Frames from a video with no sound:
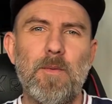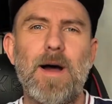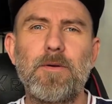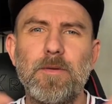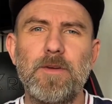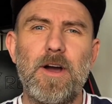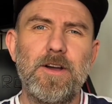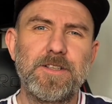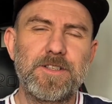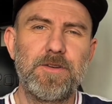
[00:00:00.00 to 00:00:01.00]
Welcome
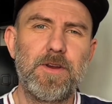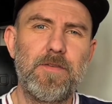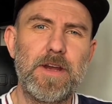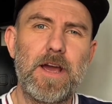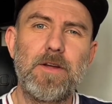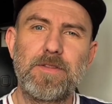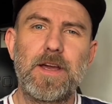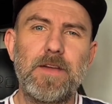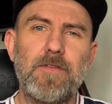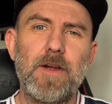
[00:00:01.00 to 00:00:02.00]
guys to a new video.
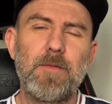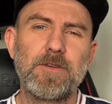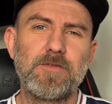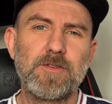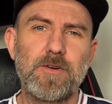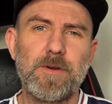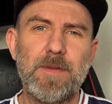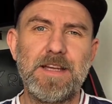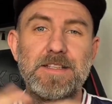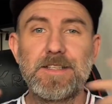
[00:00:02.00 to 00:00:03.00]
Thank you very much for joining
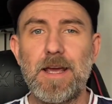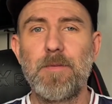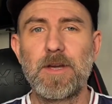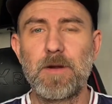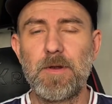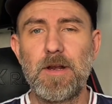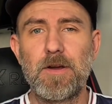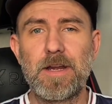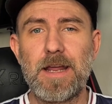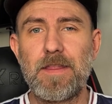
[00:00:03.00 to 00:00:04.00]
me. Today we're going to be
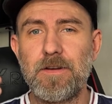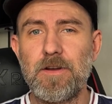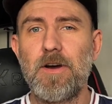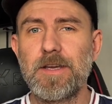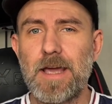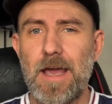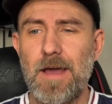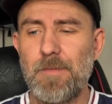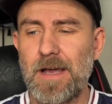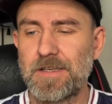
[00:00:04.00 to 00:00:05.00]
looking at the Nike
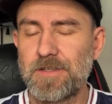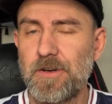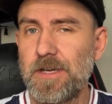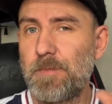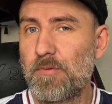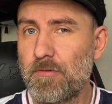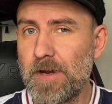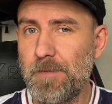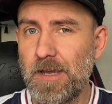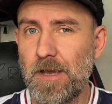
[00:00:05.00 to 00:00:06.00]
Air Max 90
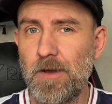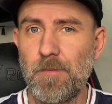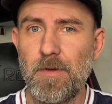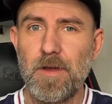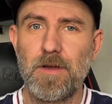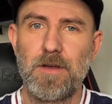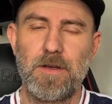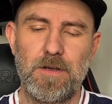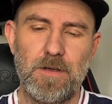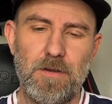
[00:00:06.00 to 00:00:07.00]
Premium
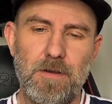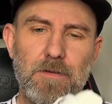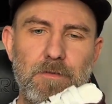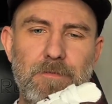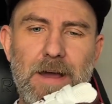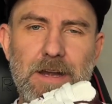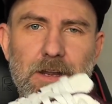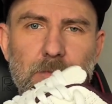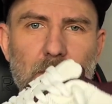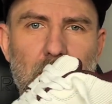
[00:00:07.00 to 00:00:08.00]

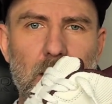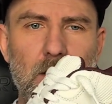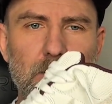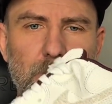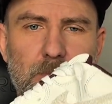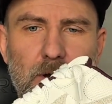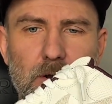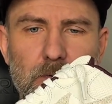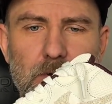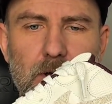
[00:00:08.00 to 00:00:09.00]
Phantom Light
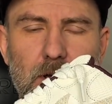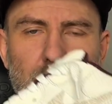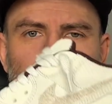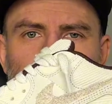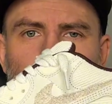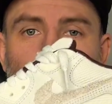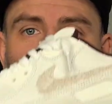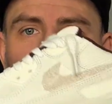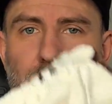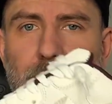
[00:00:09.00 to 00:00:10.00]
Bone. Now,
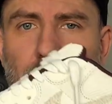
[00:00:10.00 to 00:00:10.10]
at